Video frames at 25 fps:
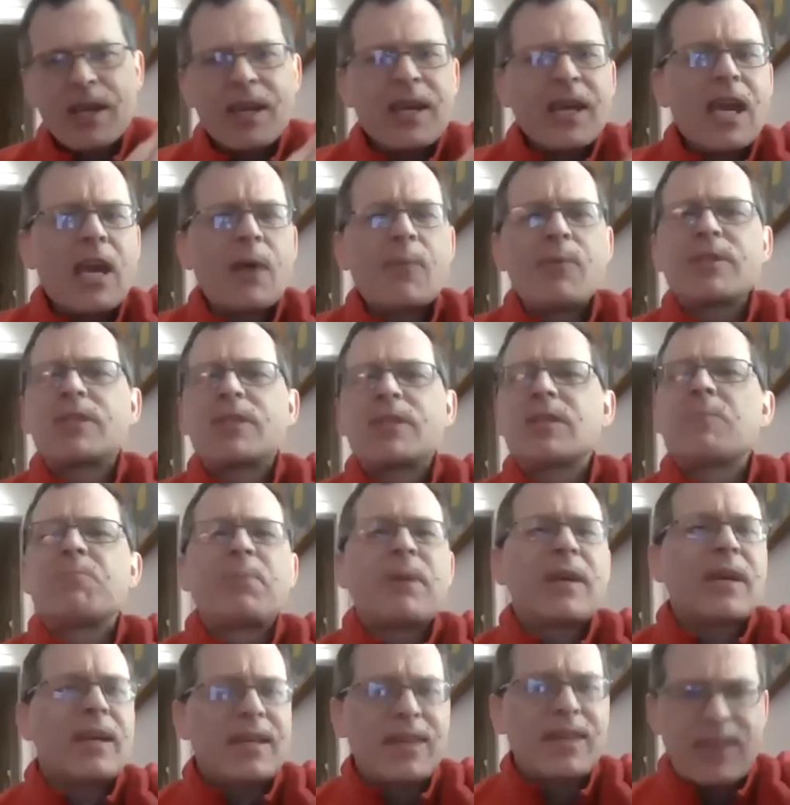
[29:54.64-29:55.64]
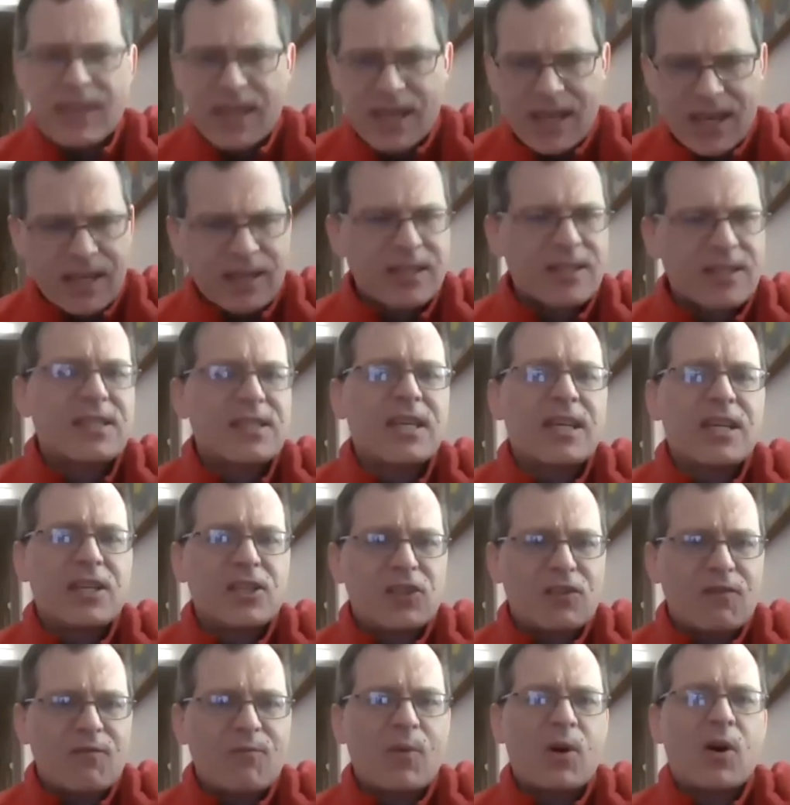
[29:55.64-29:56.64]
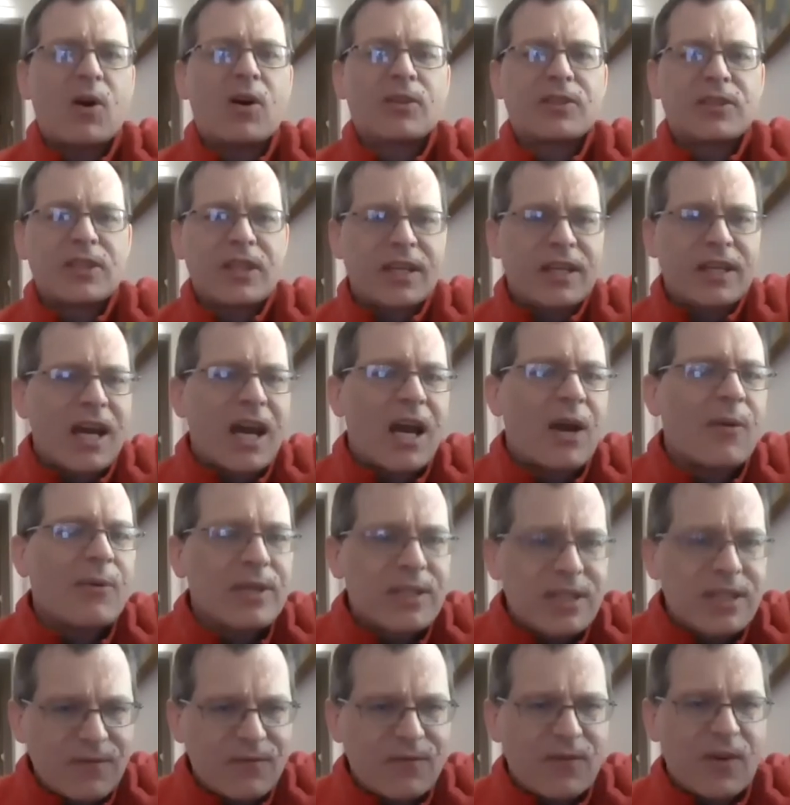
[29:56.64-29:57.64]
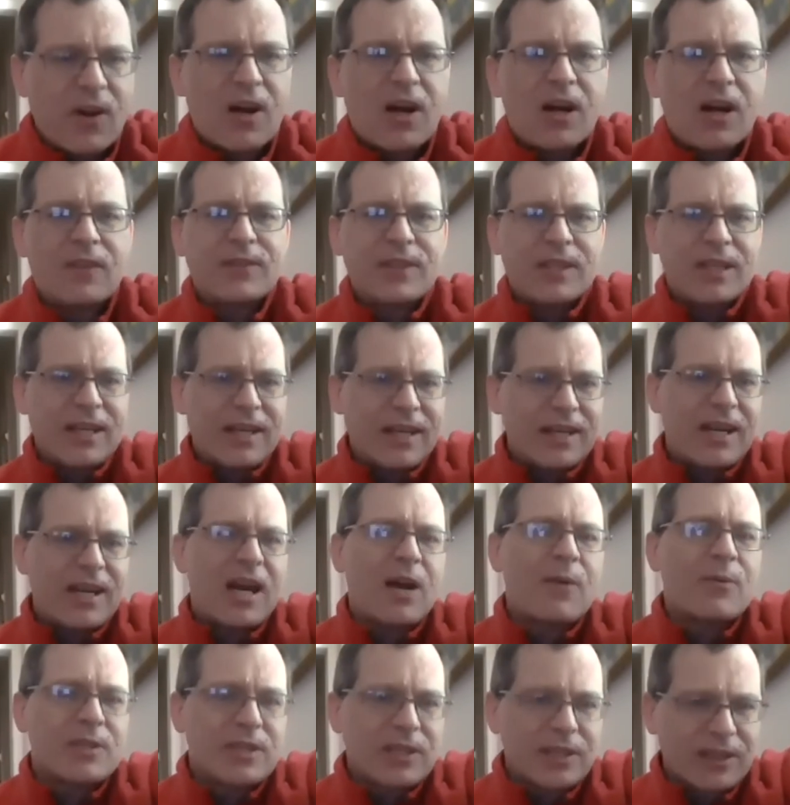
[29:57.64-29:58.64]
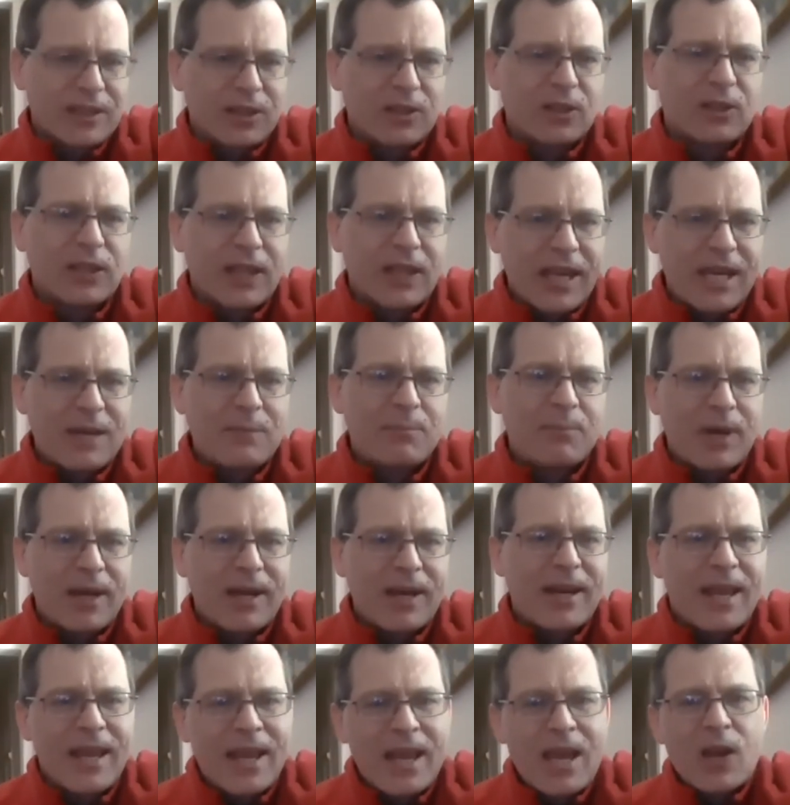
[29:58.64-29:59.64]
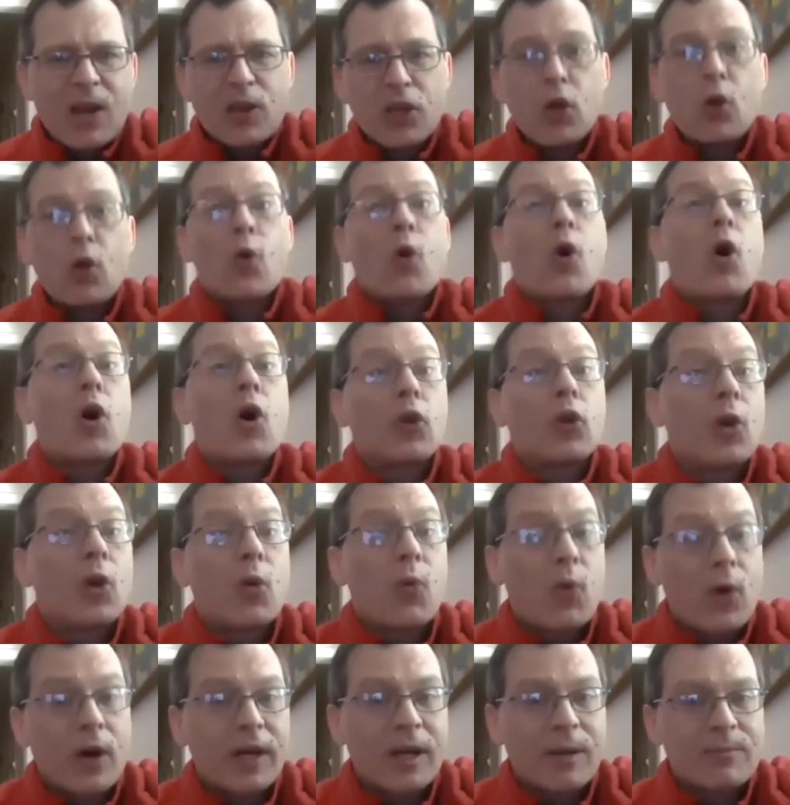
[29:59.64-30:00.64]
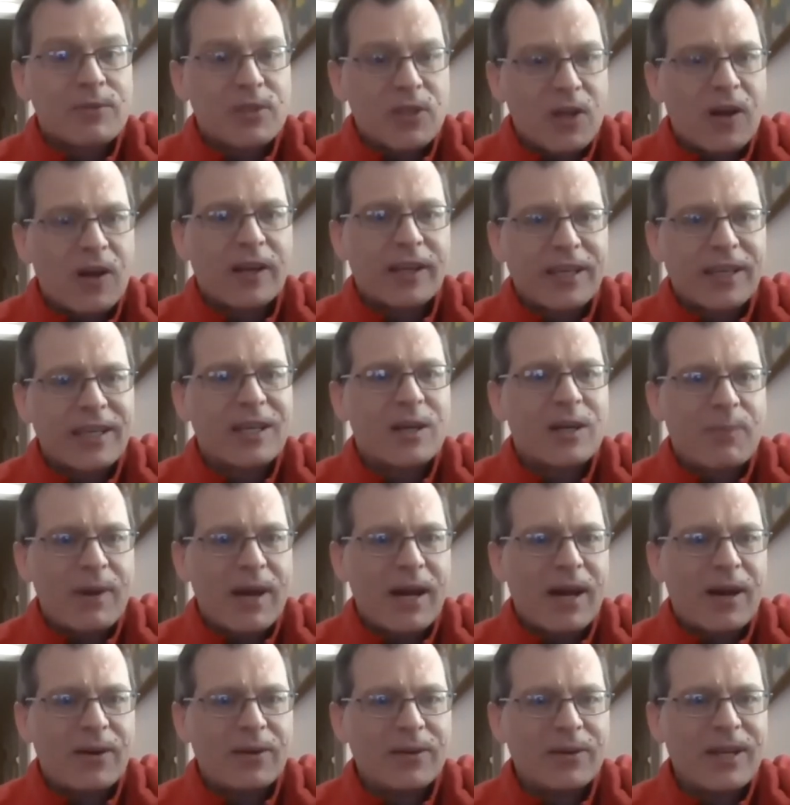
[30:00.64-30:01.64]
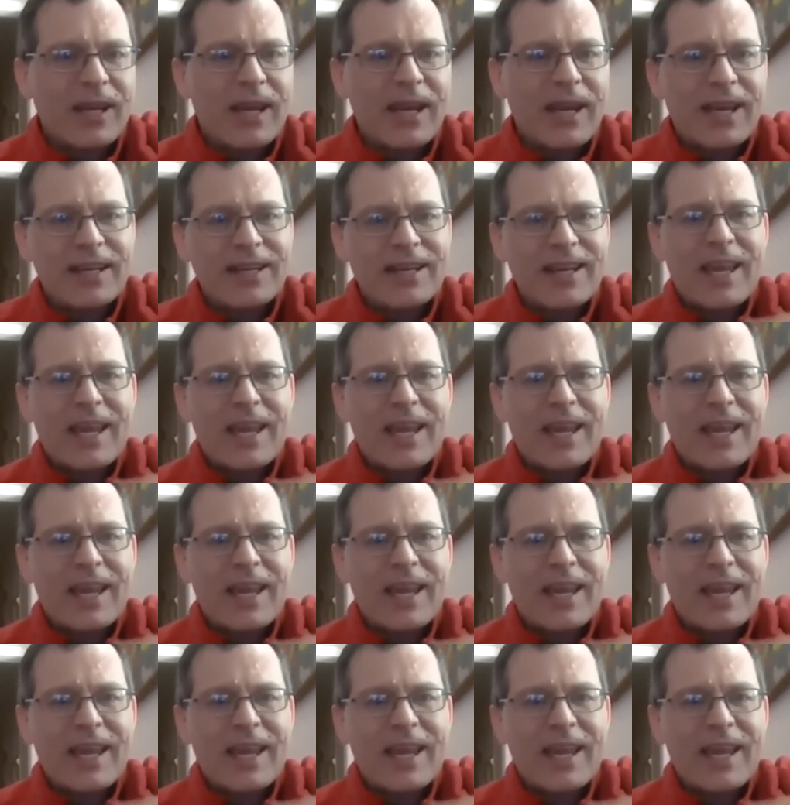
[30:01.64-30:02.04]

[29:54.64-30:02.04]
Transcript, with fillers: it was a big thing the siege of malta and i was involved in it and i was a little late but you all know what i'm talking about and